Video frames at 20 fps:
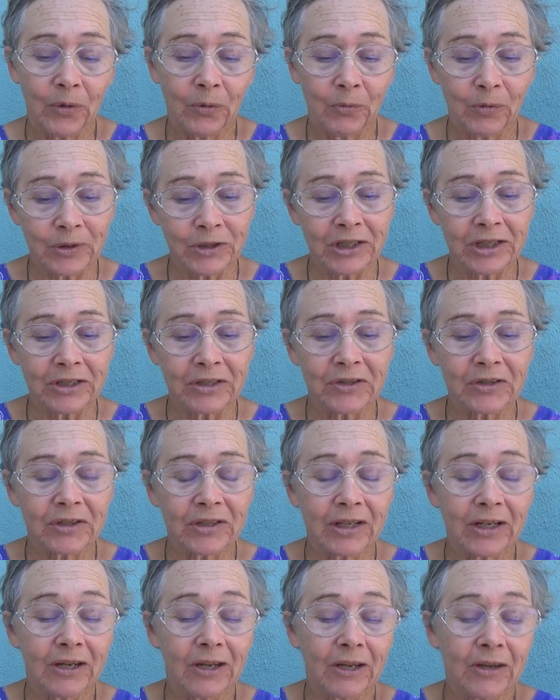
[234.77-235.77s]
which is
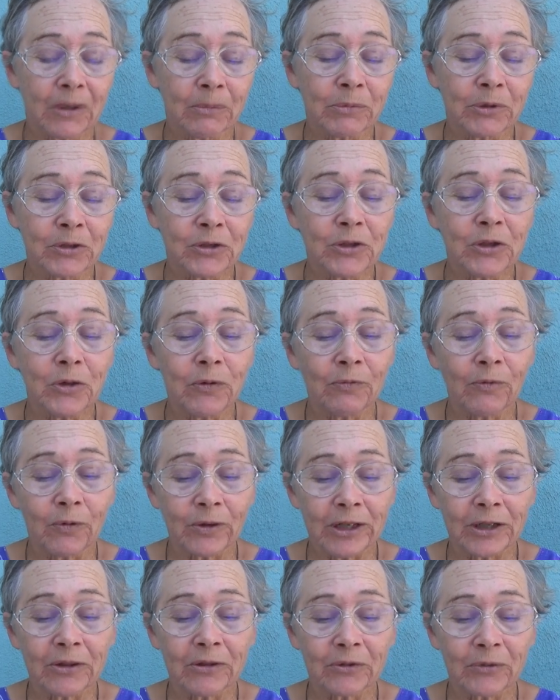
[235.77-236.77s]
number
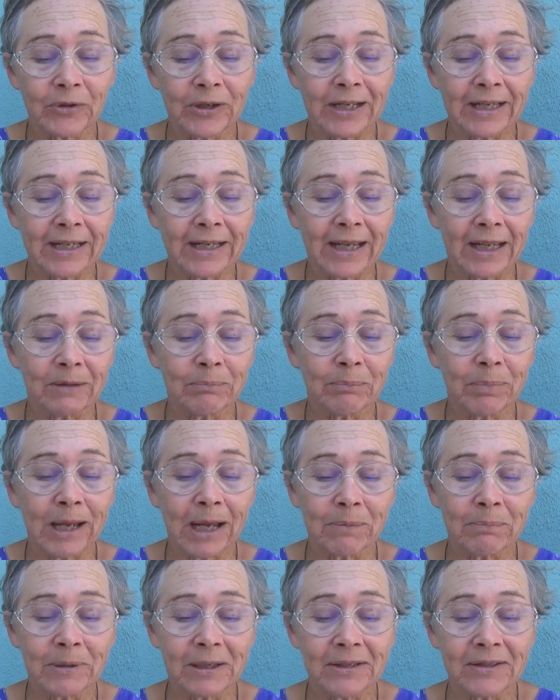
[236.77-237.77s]
243 in
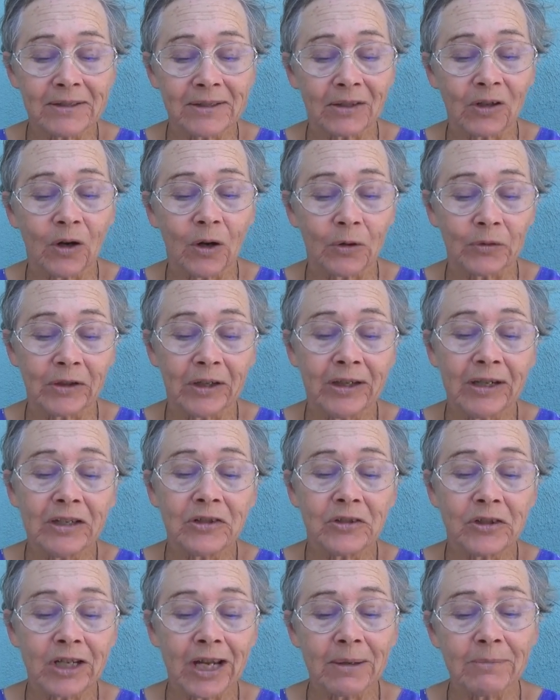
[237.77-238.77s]
Pepys called
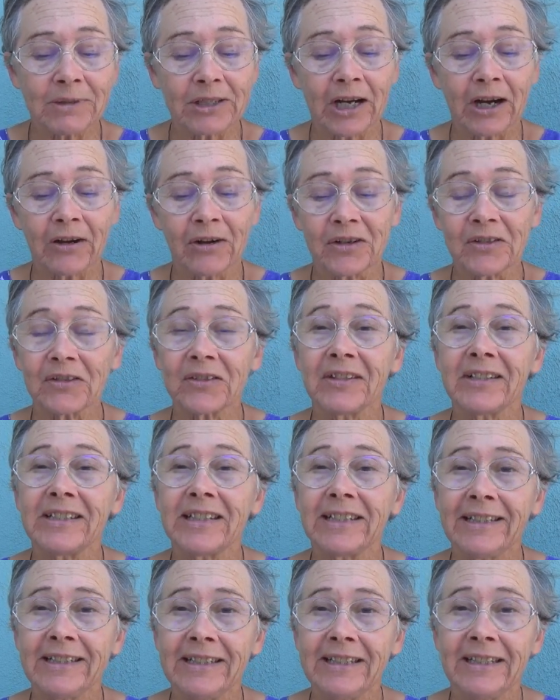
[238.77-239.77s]
James Harris, the,
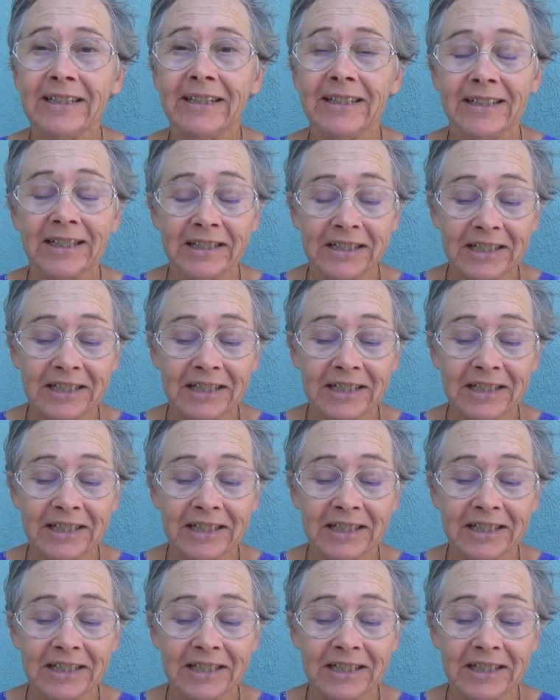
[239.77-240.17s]
the